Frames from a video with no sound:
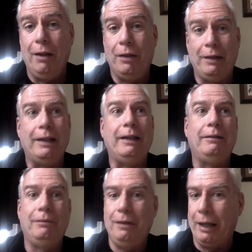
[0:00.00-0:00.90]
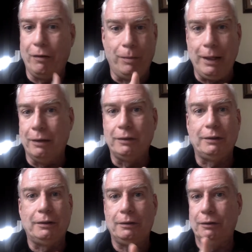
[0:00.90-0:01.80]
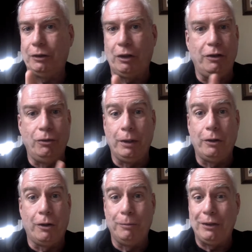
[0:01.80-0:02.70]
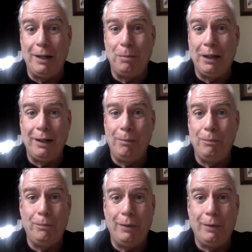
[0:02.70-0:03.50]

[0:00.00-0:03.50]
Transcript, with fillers: Then they, like everybody else, started doing curbside pickup